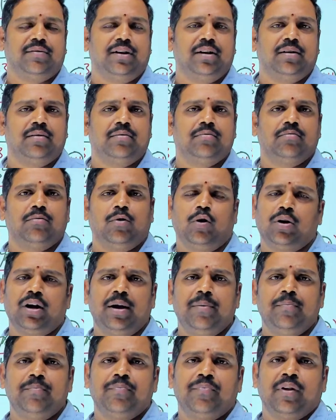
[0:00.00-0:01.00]
Okay.
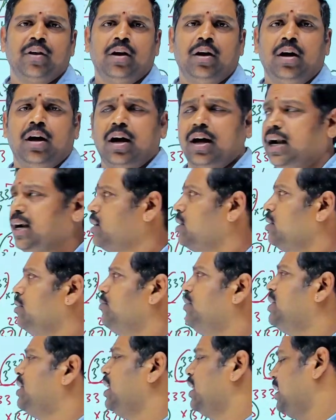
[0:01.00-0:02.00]
Right. With
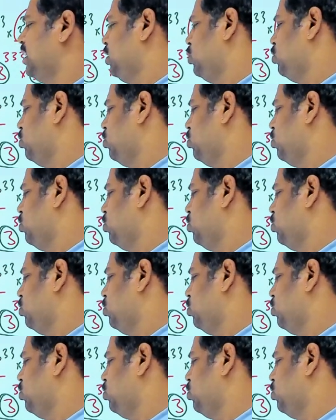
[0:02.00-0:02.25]
that hint only you